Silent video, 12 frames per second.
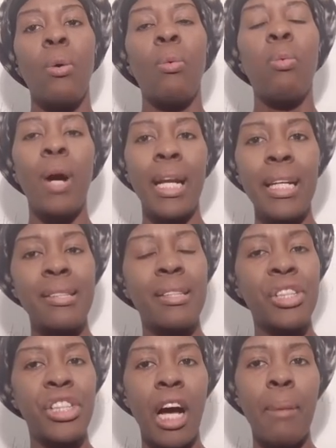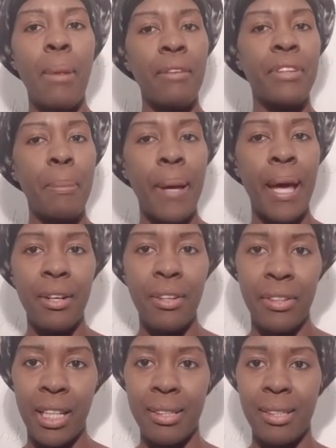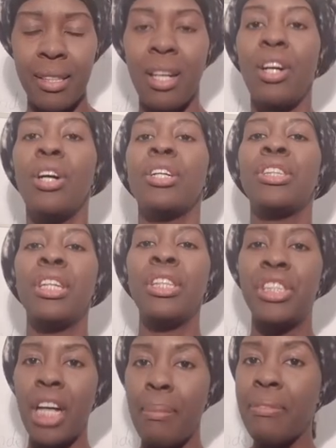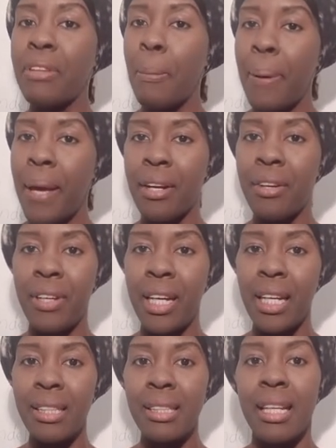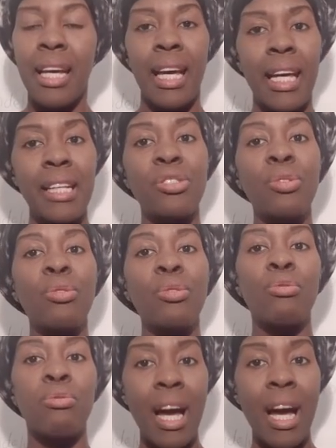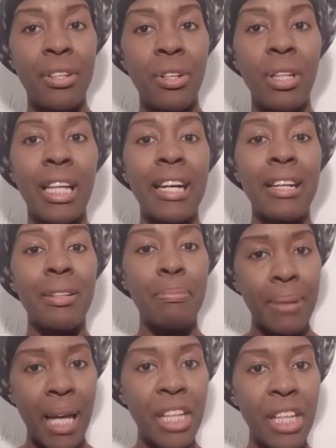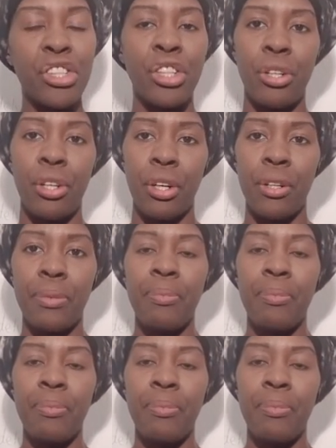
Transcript: What is the job of the pancreas? The job of the pancreas is to regulate blood sugar.